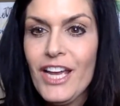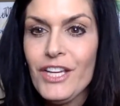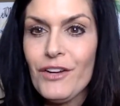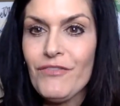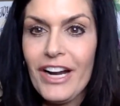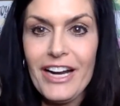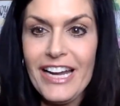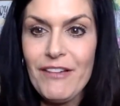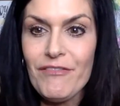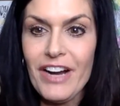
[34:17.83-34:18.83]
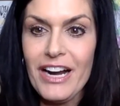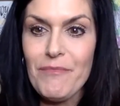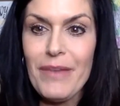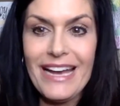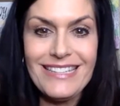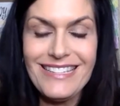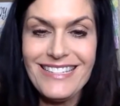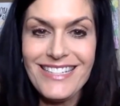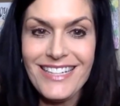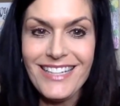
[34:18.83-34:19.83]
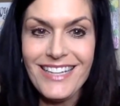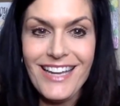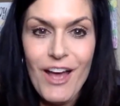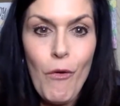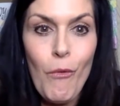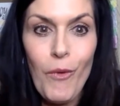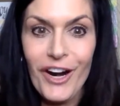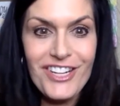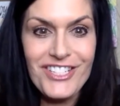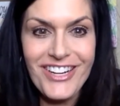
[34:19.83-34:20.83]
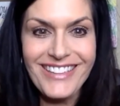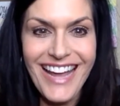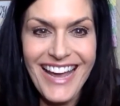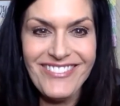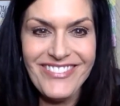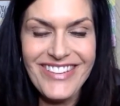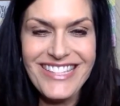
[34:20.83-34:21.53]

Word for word: your very, very best warrior strong life.